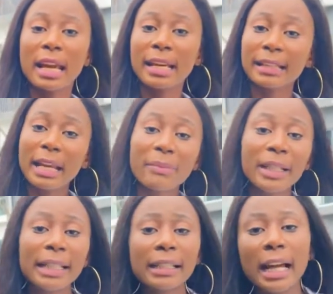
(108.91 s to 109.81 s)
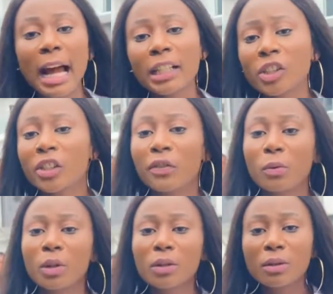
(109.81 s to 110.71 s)
a semi-detached if you
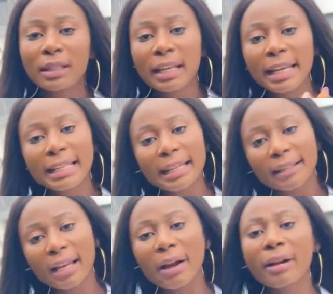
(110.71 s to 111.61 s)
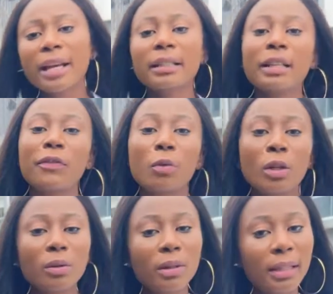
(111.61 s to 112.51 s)
want to stay in a terrace if you
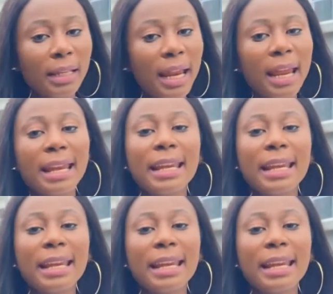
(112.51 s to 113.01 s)
want to stay